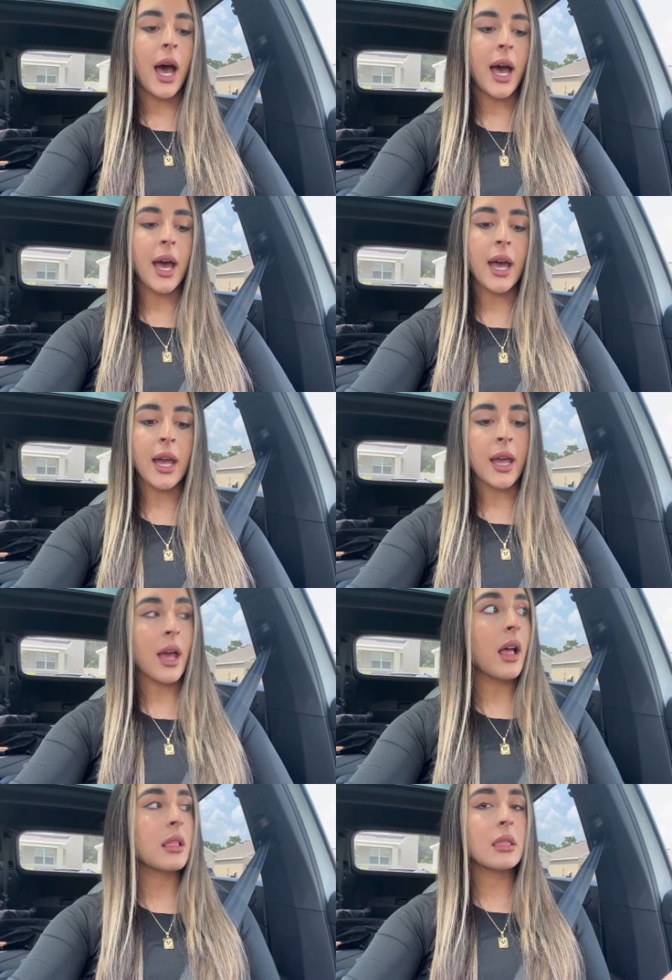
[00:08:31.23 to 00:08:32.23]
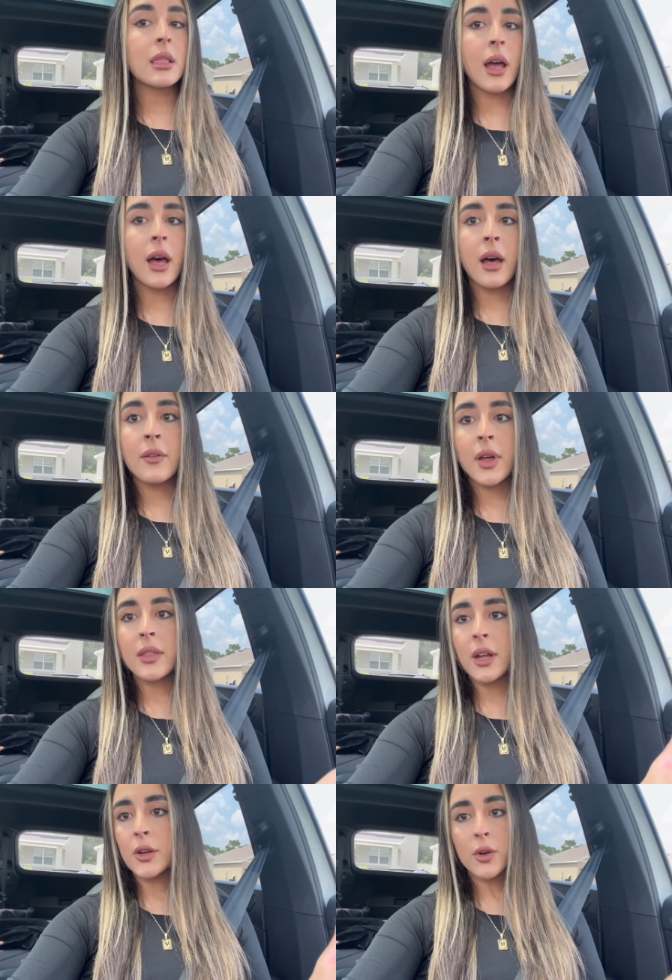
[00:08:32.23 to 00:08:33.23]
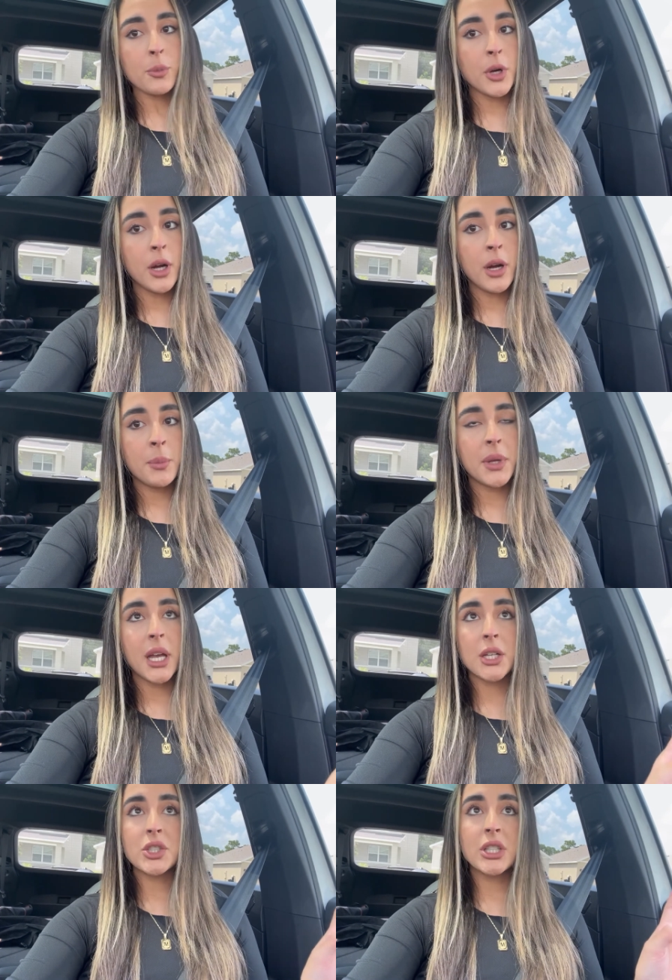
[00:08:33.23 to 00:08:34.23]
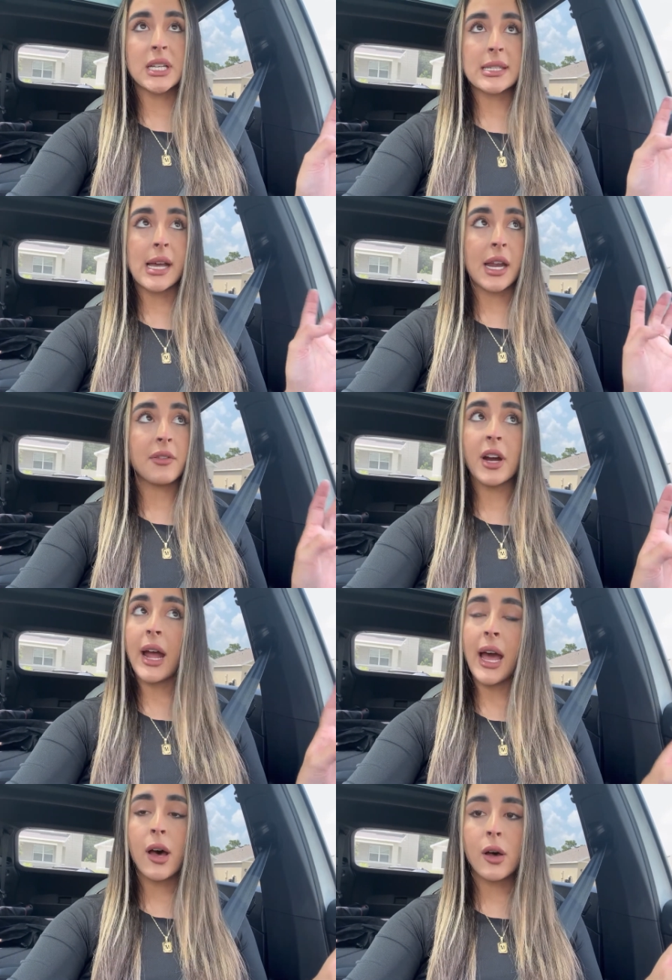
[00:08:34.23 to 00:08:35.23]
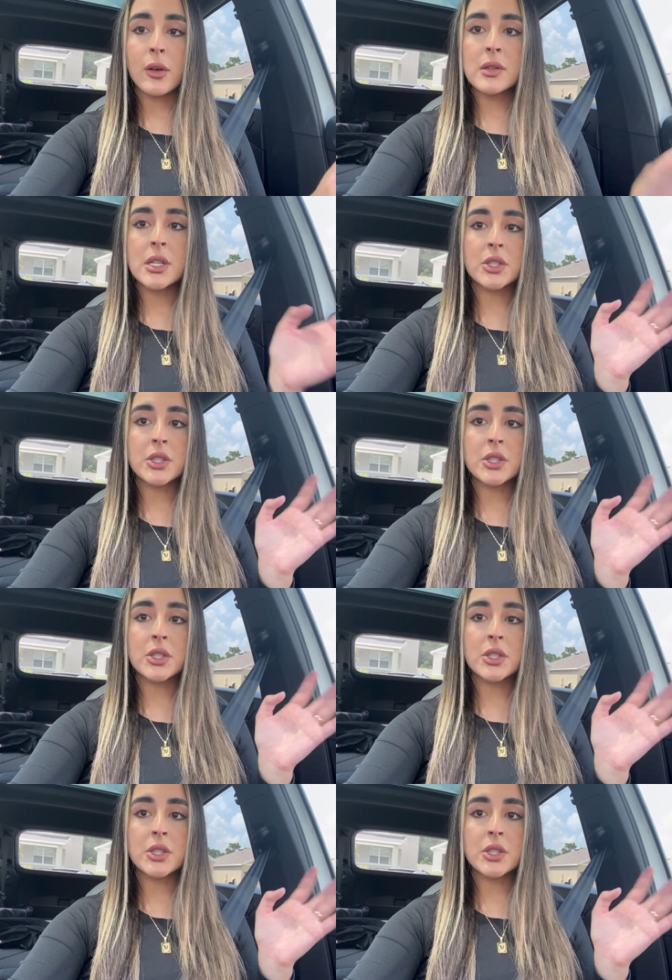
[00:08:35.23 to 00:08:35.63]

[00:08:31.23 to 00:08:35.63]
I love their groomer because she does it out of her house.